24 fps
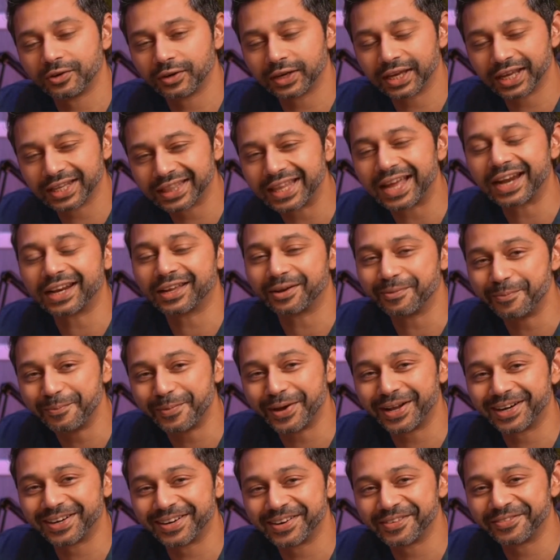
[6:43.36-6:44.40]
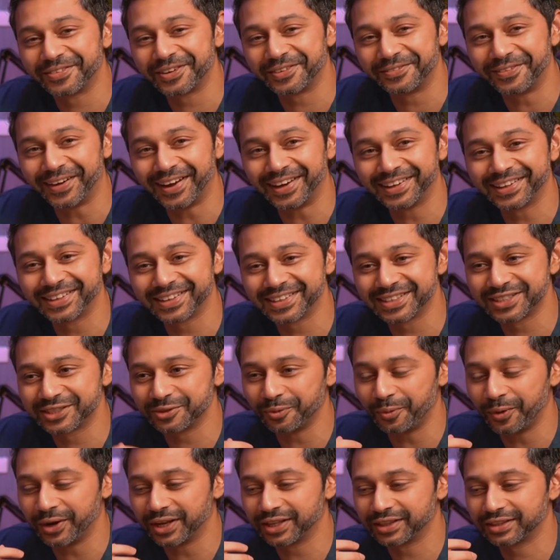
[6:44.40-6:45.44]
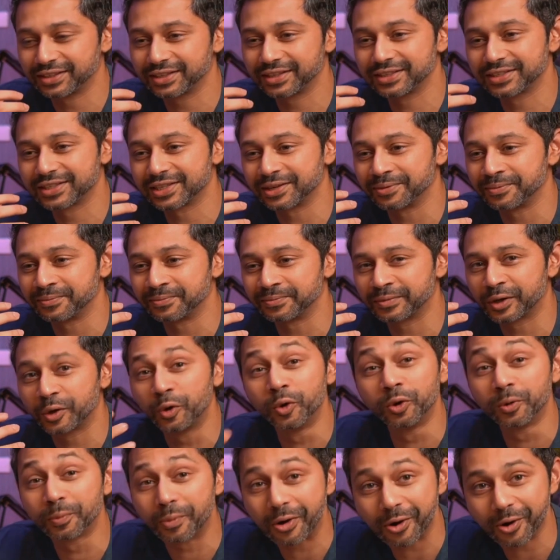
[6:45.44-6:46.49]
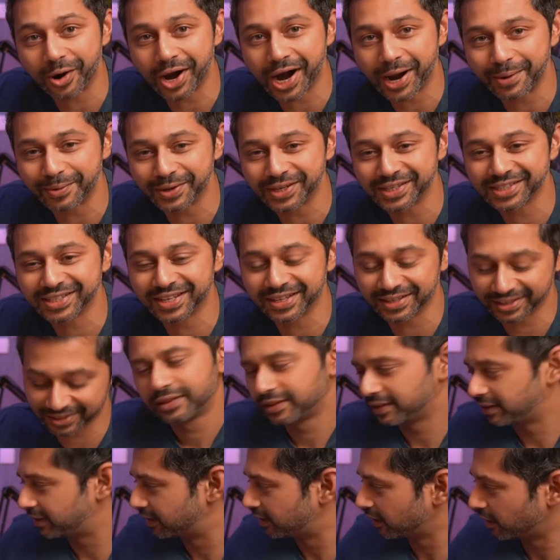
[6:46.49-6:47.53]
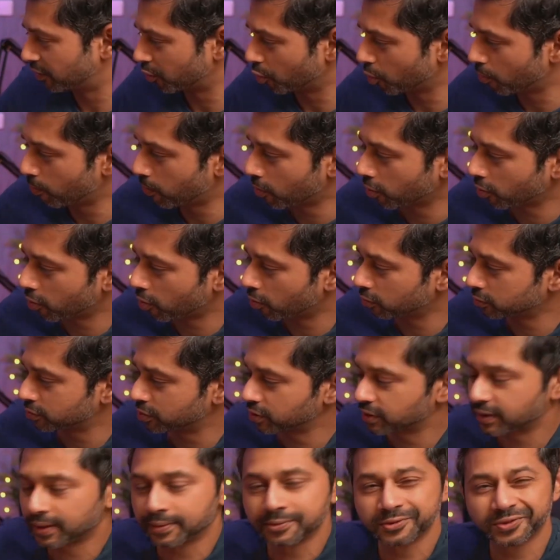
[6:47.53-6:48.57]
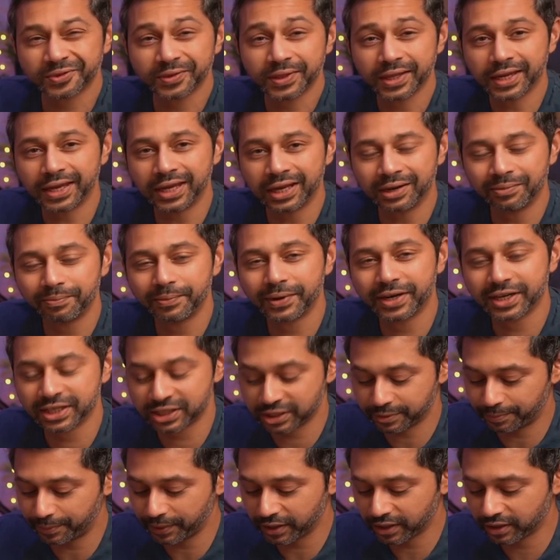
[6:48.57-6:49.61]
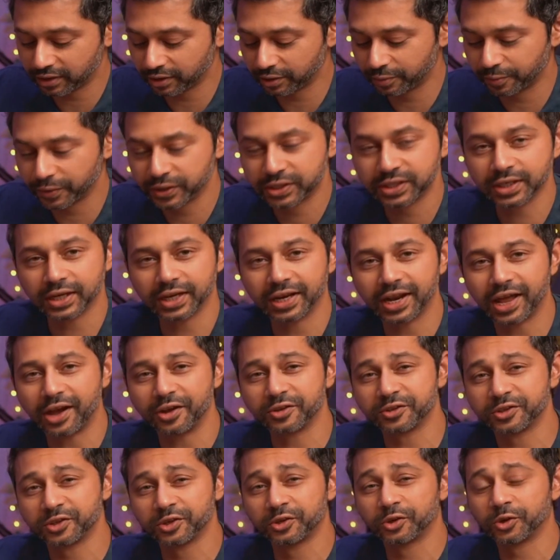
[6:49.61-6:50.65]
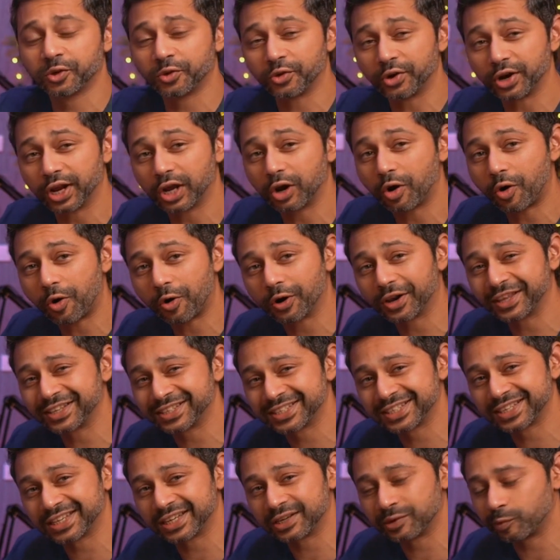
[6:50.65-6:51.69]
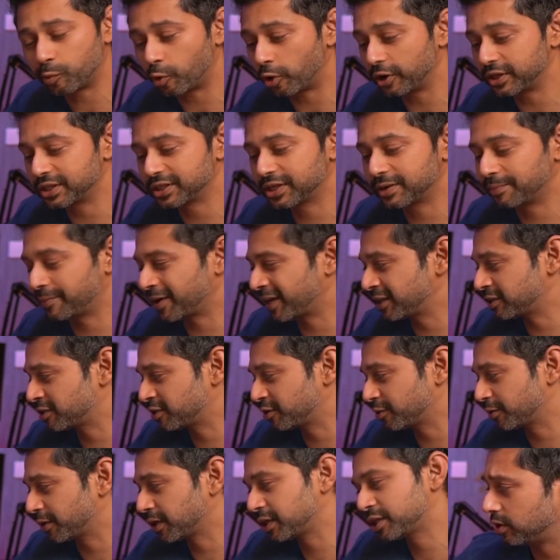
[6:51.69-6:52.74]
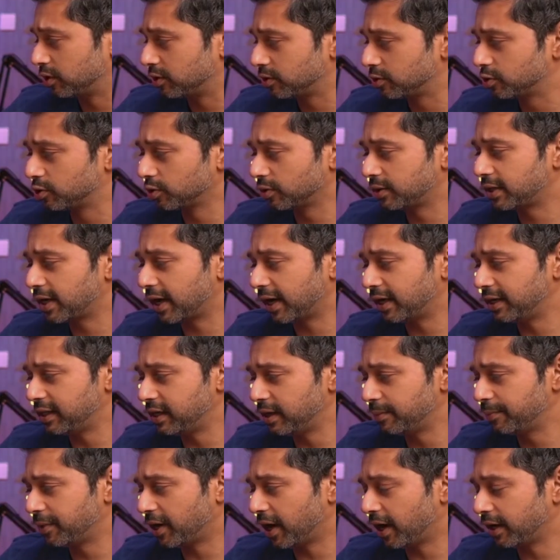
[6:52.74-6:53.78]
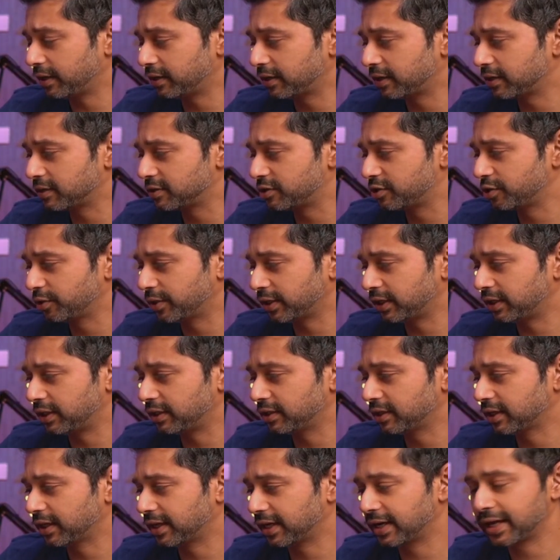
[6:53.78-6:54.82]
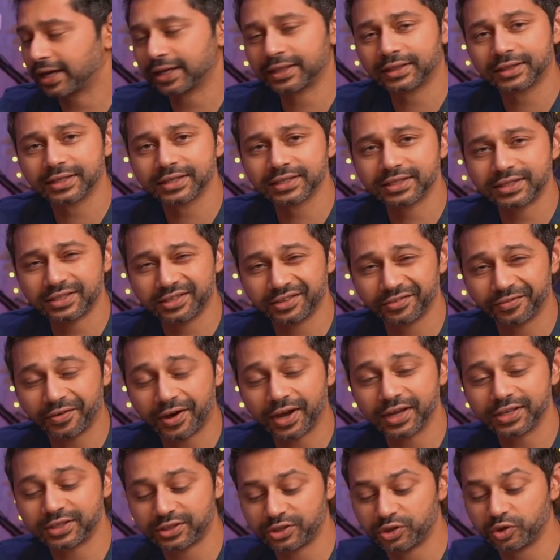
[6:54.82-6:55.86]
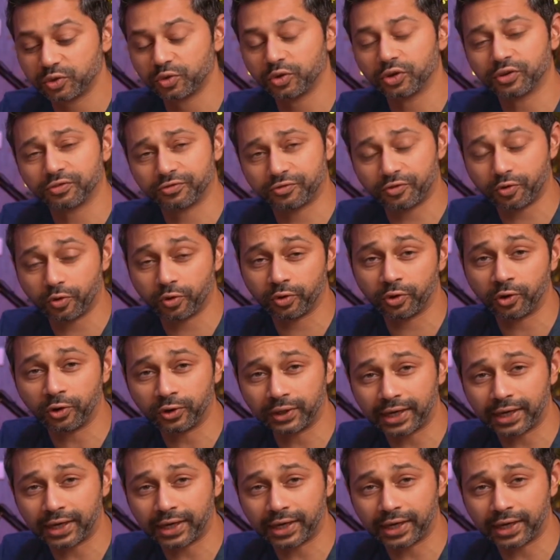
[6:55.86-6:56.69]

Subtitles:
get that competitive advantage with some cool programming skill. The robot also comes with an inbuilt speaker which allows you to record and send voice commands to it. So the idea behind it is you can either connect this device to your phone or